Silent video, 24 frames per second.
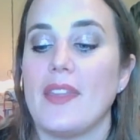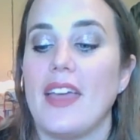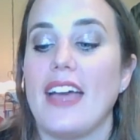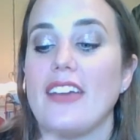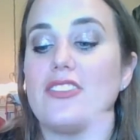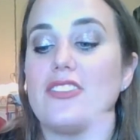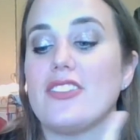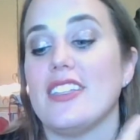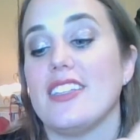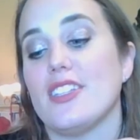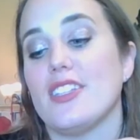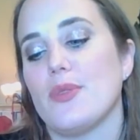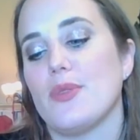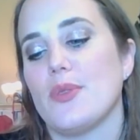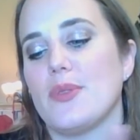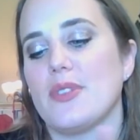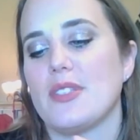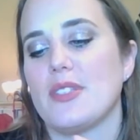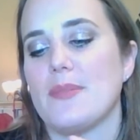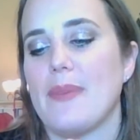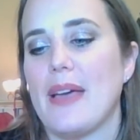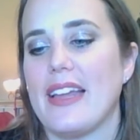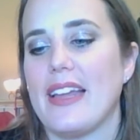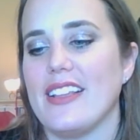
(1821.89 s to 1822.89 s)
Actually, this one
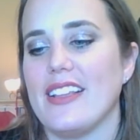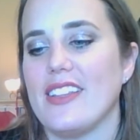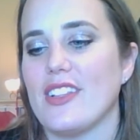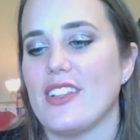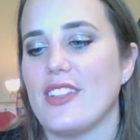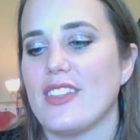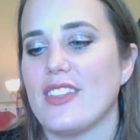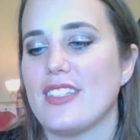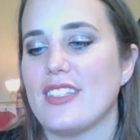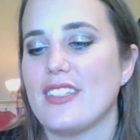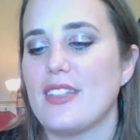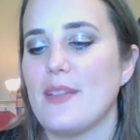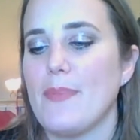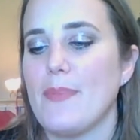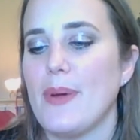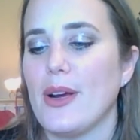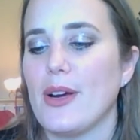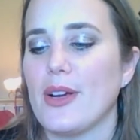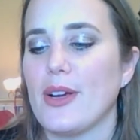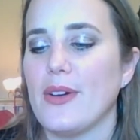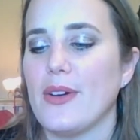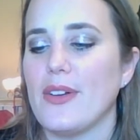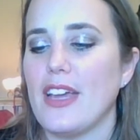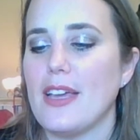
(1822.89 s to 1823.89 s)
wasn't bad either. This is the
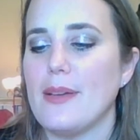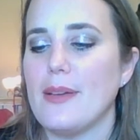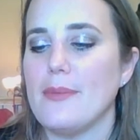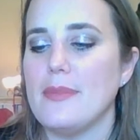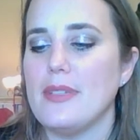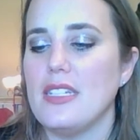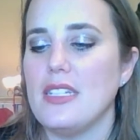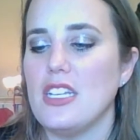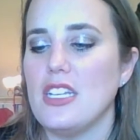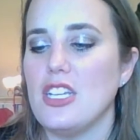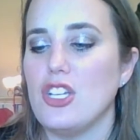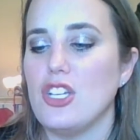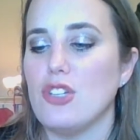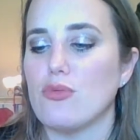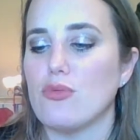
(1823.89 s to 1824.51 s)
Perricone MD